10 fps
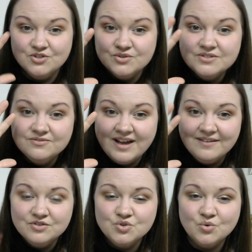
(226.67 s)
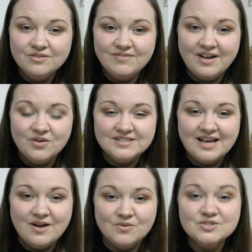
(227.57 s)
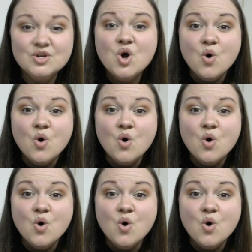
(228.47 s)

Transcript: those 5 short vowel sounds,